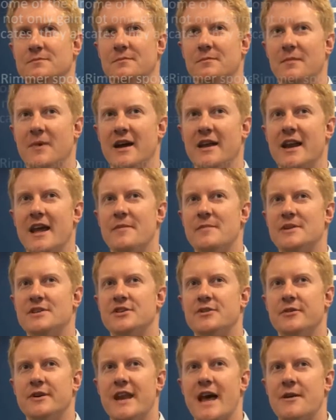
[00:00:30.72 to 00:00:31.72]
My name is
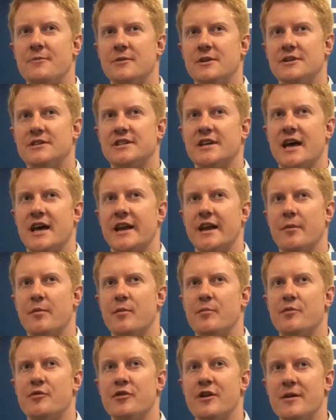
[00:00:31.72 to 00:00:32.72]
Ewan and I'm
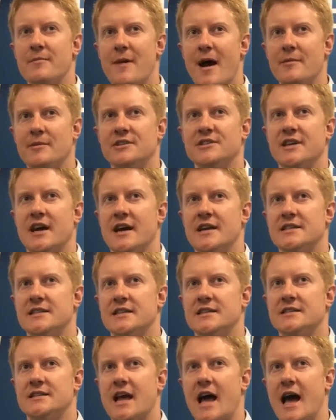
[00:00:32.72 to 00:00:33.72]
a marine mammal
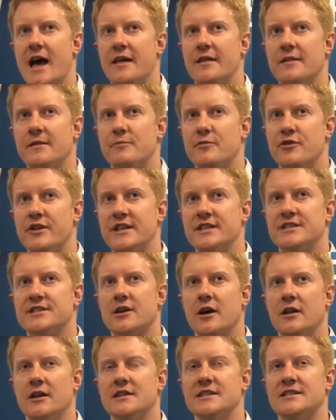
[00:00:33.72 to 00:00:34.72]
scientist at Marine
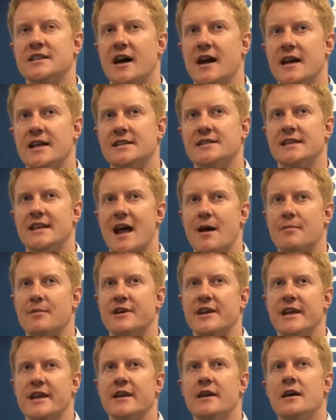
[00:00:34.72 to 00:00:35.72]
Scotland Science in
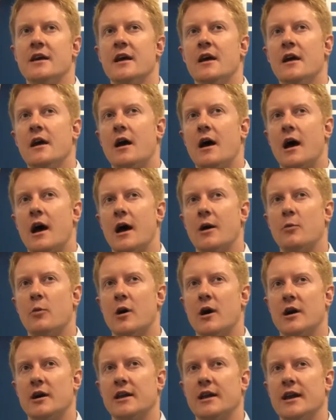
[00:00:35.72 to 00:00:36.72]
Aberdeen. I
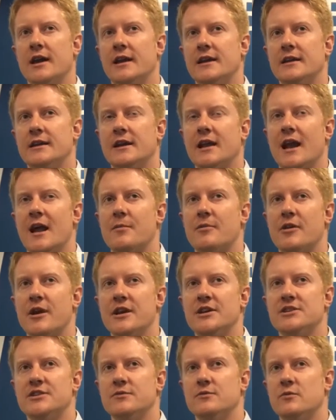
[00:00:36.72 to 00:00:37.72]
work in
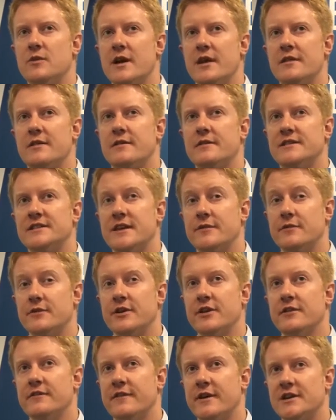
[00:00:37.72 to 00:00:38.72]
collaboration with several
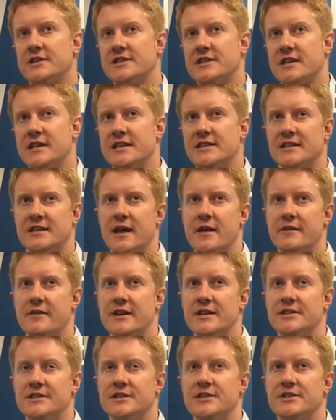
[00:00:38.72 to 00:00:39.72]
universities and other
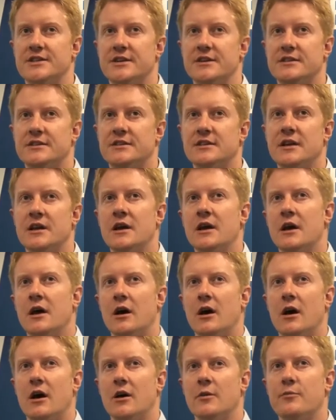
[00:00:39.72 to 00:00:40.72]
institutes
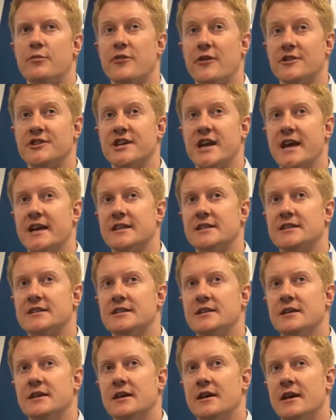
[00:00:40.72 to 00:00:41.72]
on projects
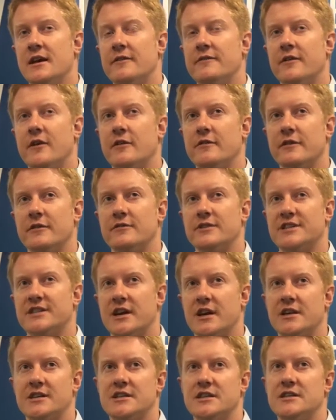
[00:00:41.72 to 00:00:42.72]
involving
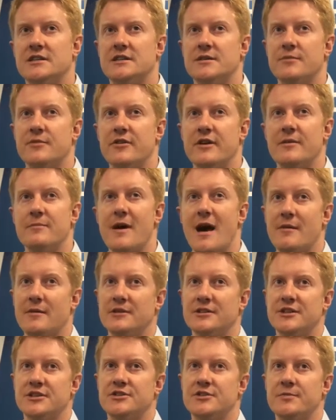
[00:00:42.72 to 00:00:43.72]
research into marine mammal
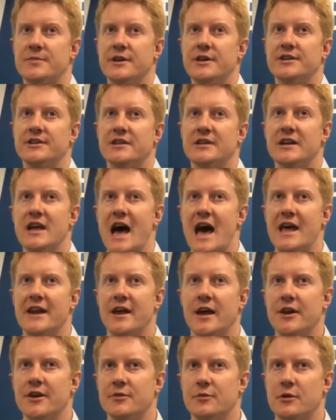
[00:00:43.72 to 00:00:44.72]
distribution and
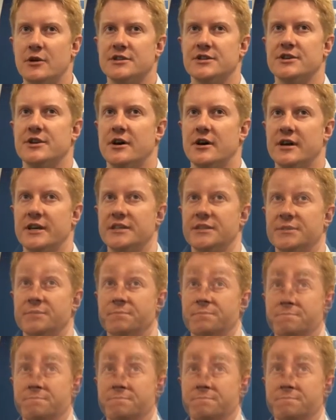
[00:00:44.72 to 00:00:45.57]
underwater noise.